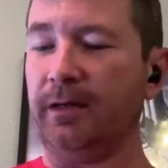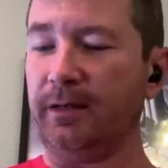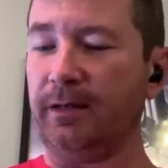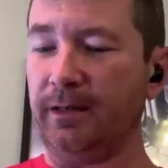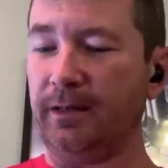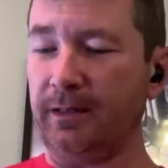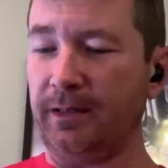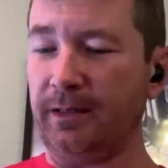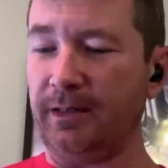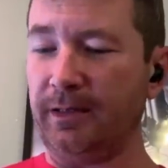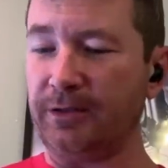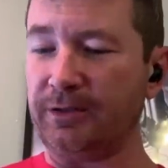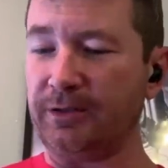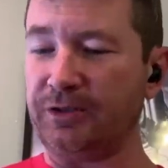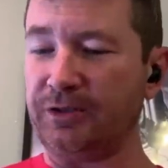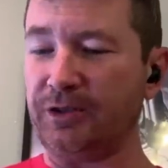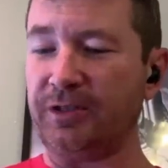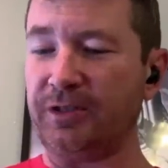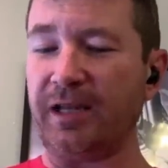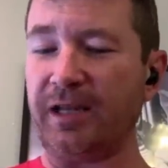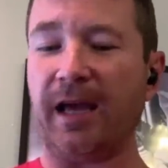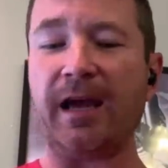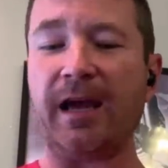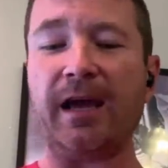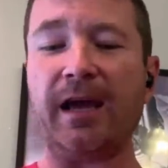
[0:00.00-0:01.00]
Here's
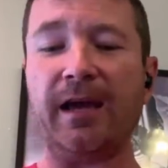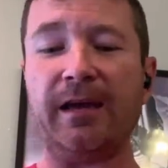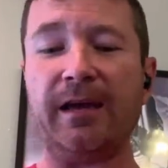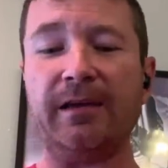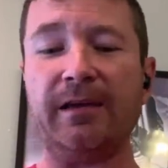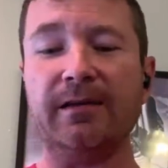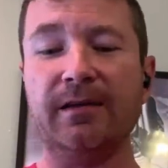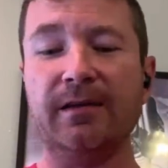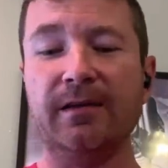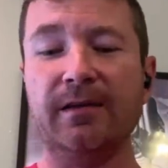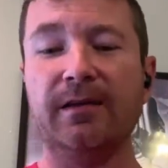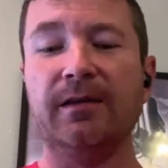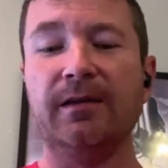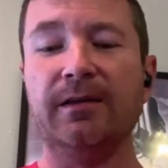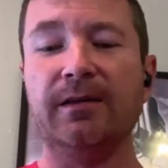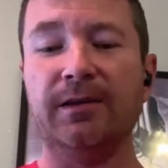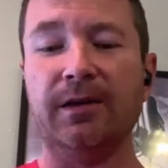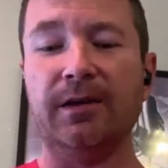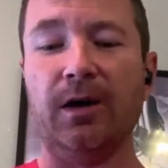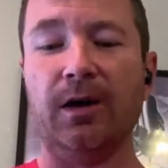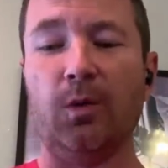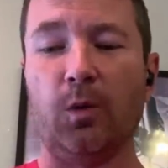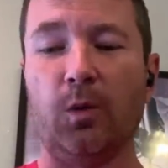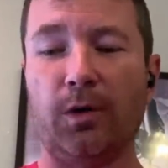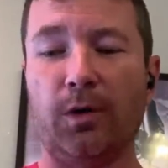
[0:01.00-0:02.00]
your day.
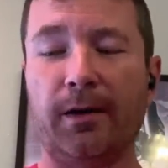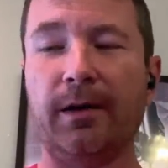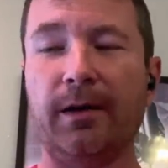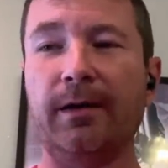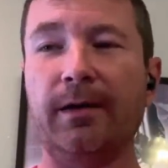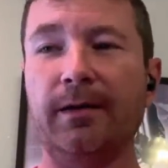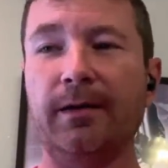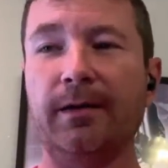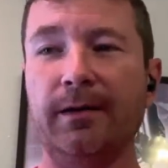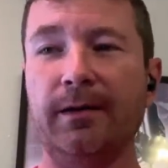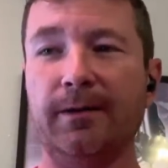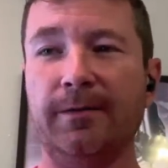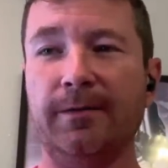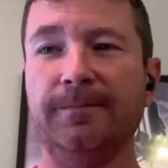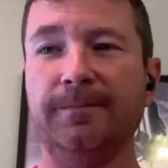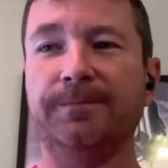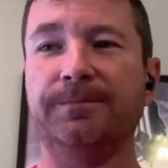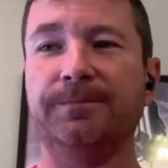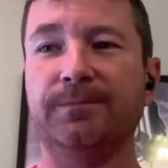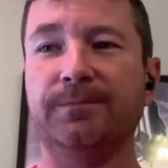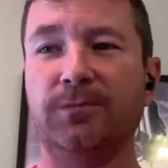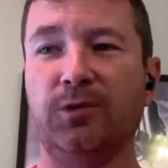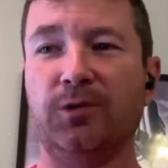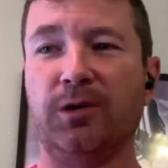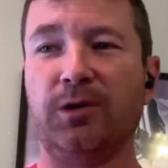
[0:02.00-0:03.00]
We're gonna
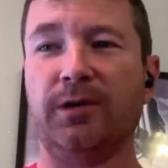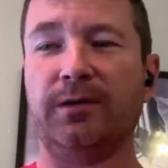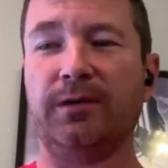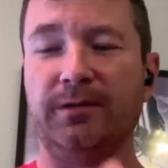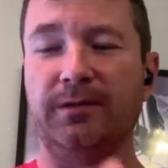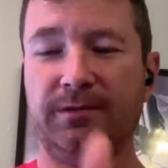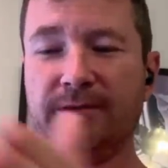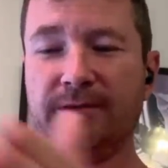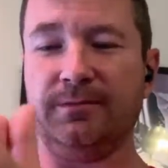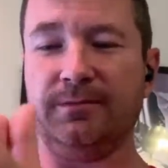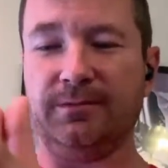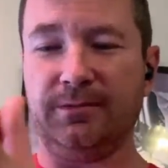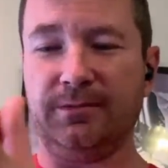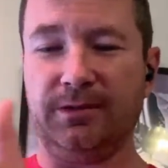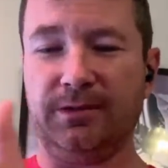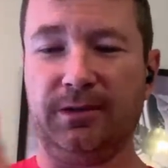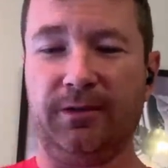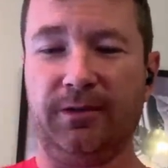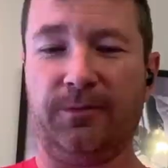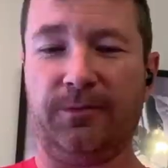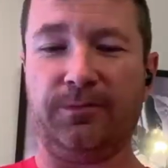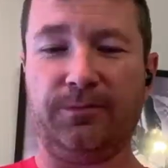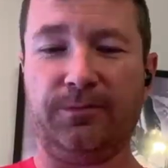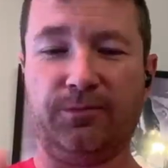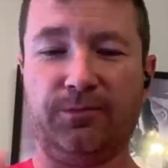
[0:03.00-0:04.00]

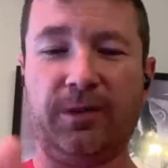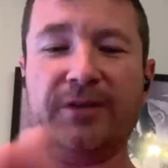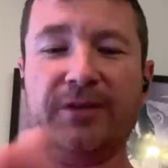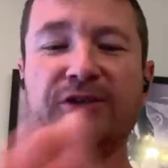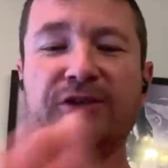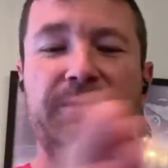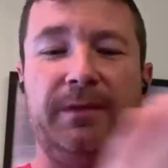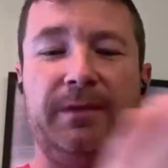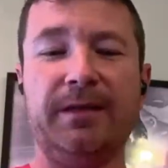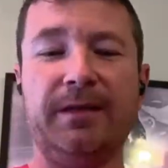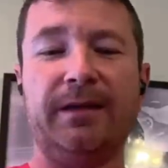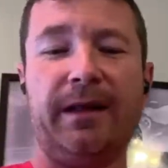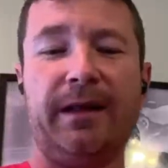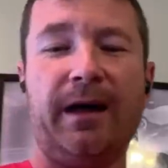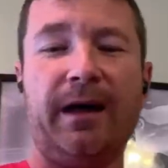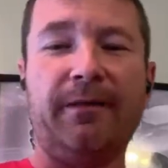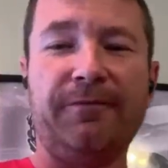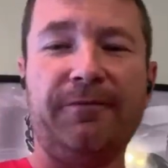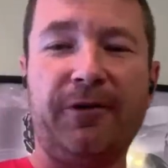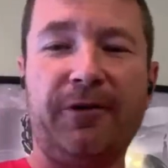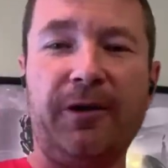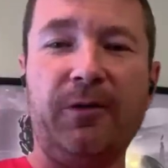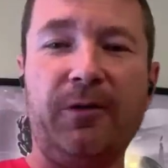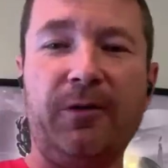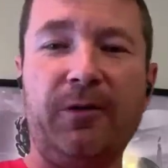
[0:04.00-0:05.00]
regiment it
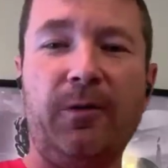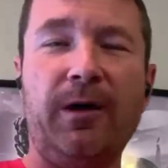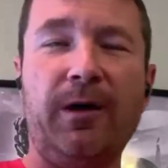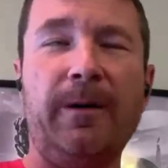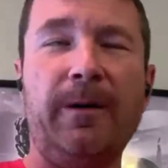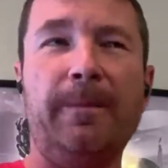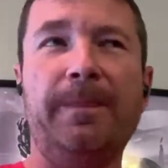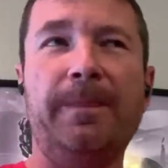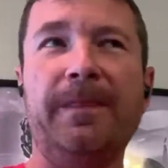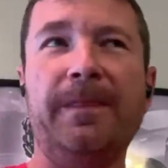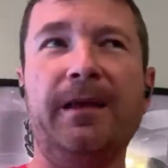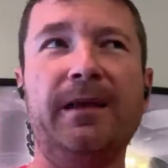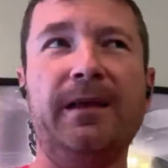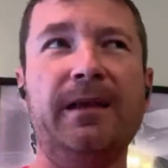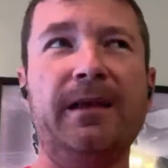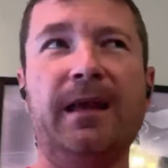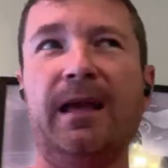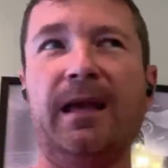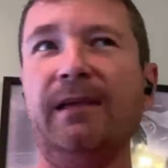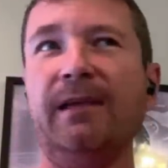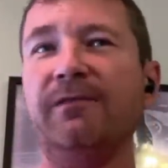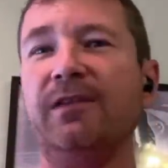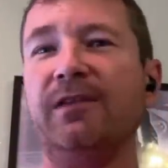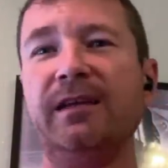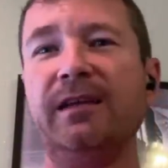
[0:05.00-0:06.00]
out very well. The
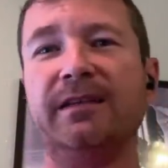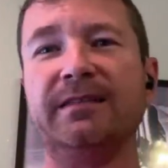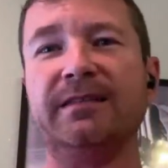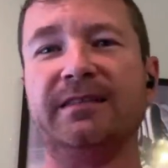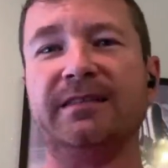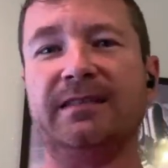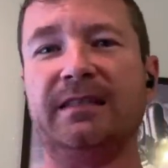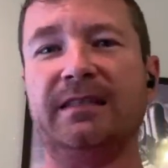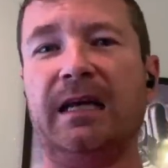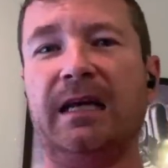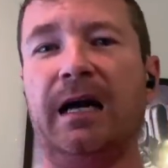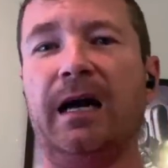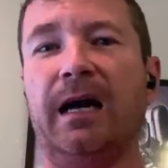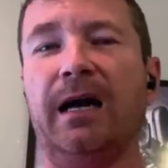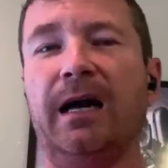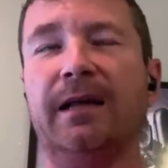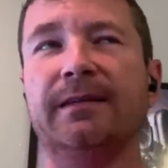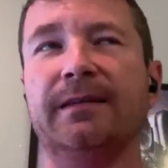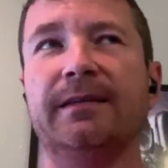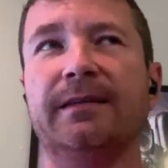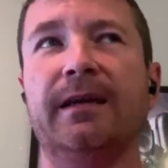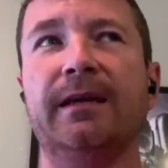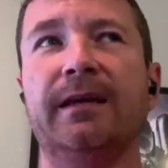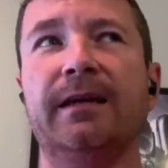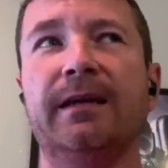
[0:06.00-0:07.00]
Navy is
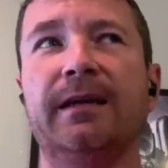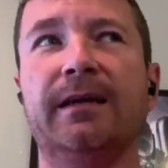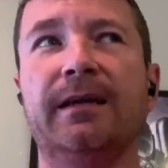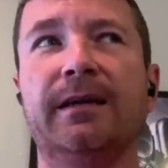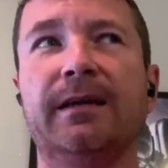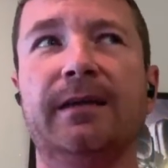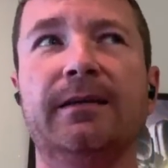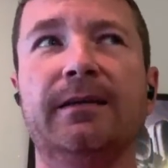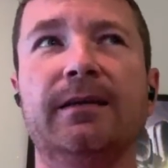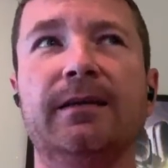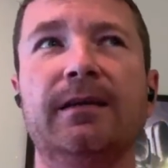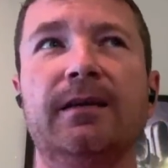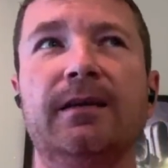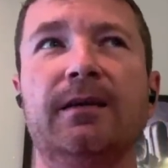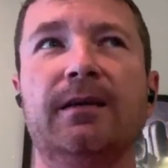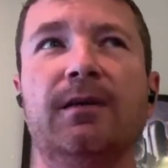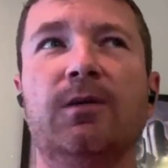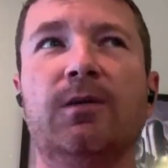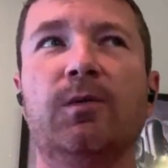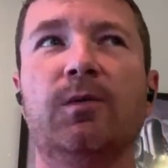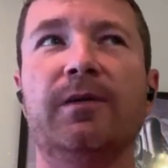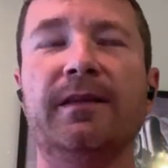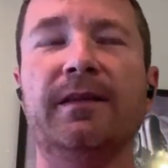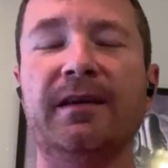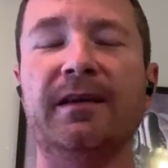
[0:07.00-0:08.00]
not. And
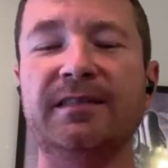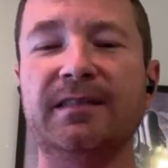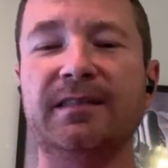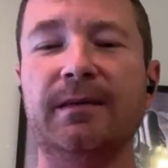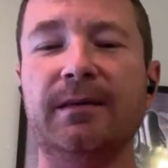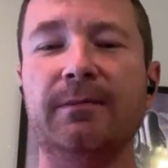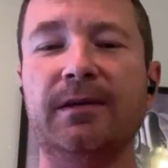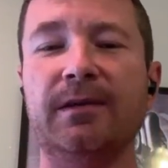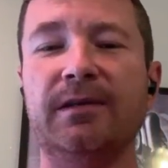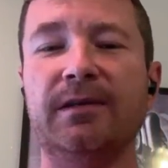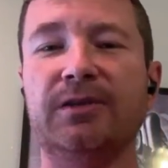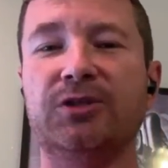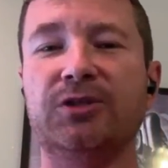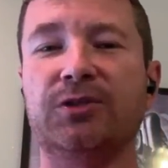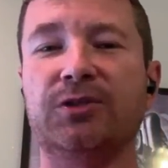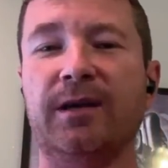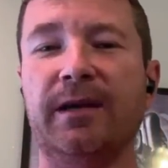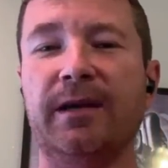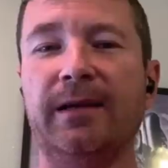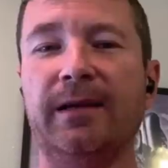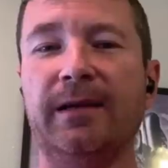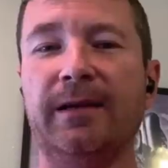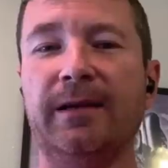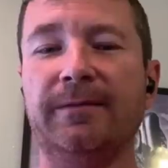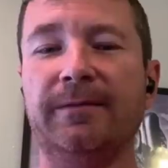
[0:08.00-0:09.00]
when they sent me to
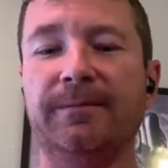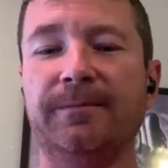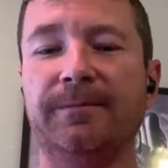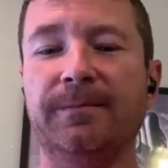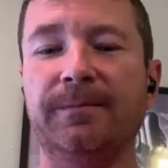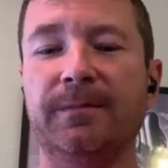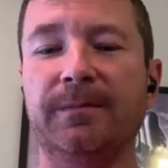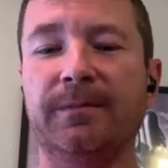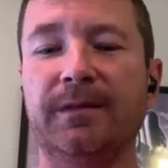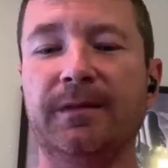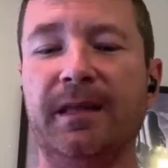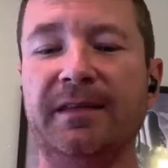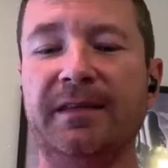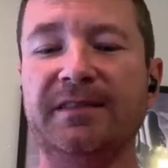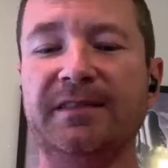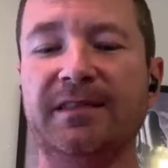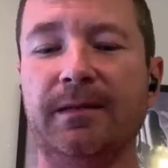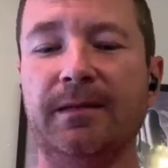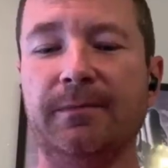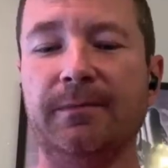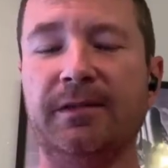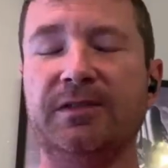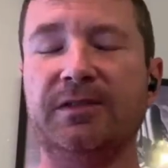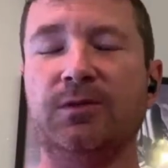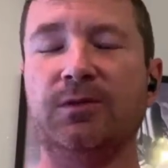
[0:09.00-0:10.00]
training, they
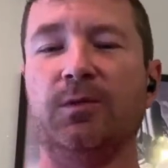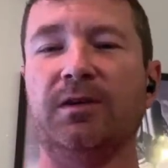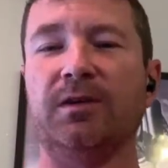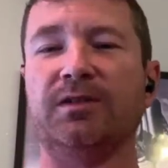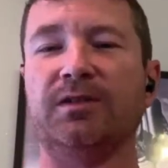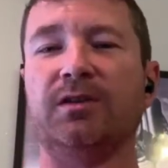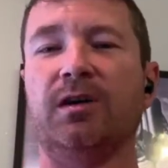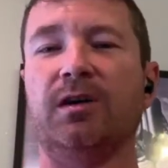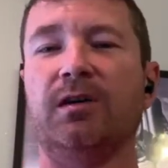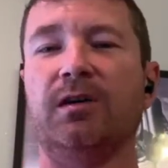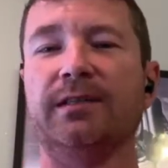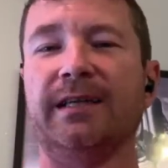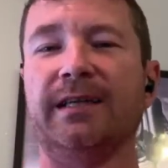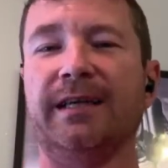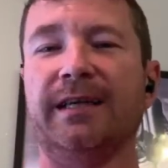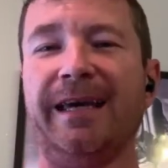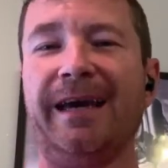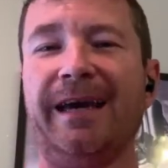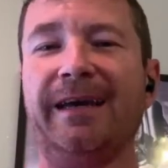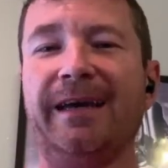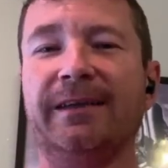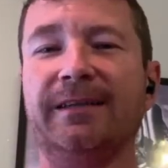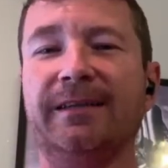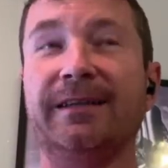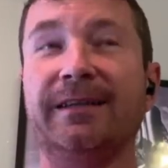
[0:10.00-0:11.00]
sent me to what's called a
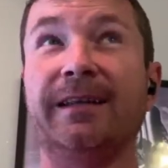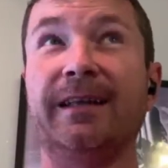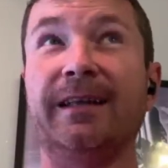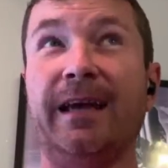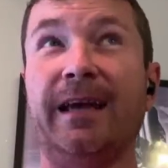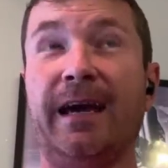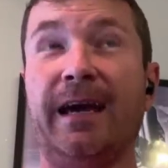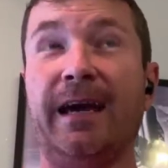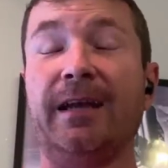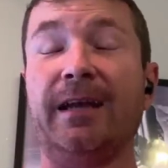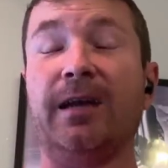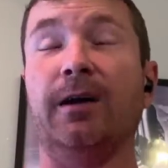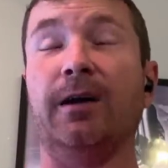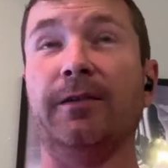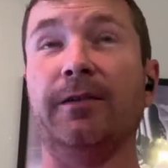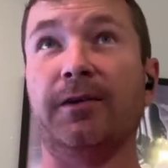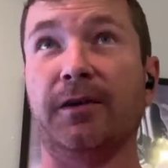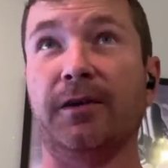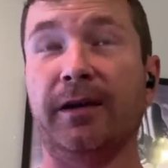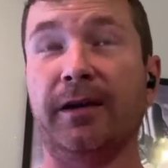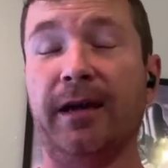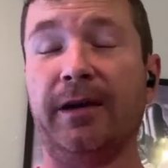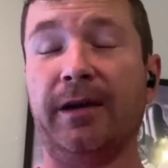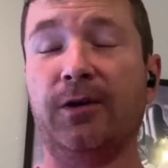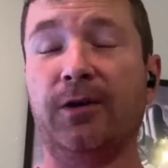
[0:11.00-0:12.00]

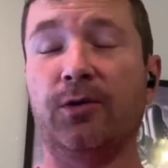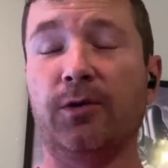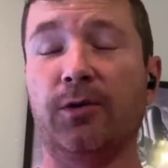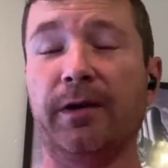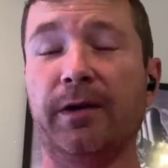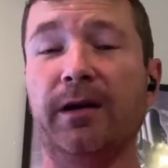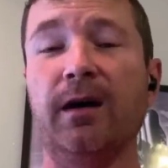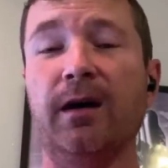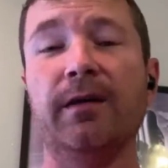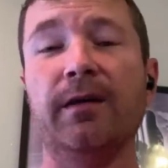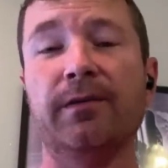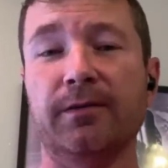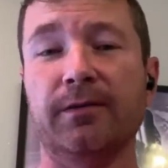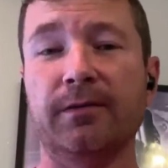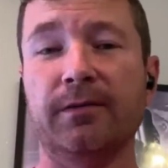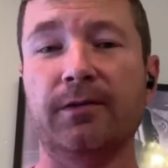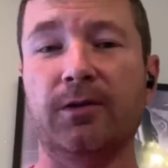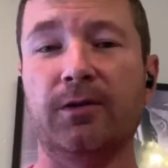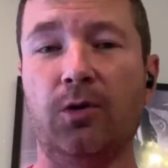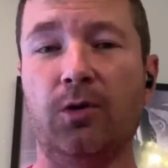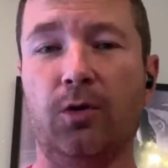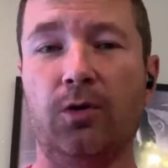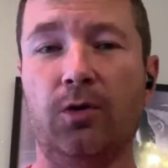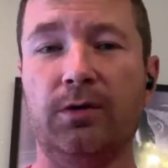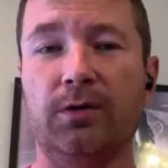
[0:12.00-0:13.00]
category other
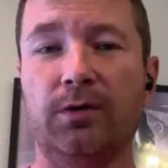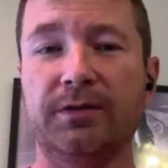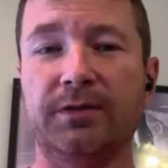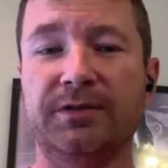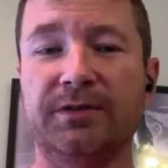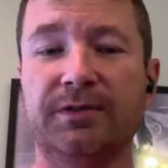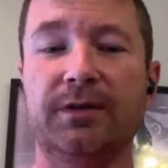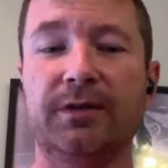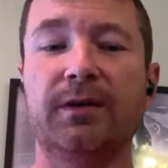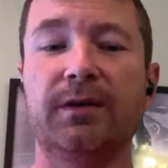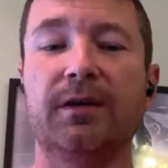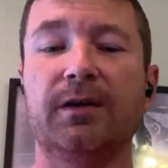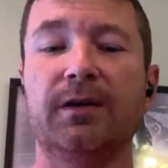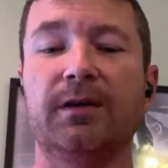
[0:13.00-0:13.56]
course.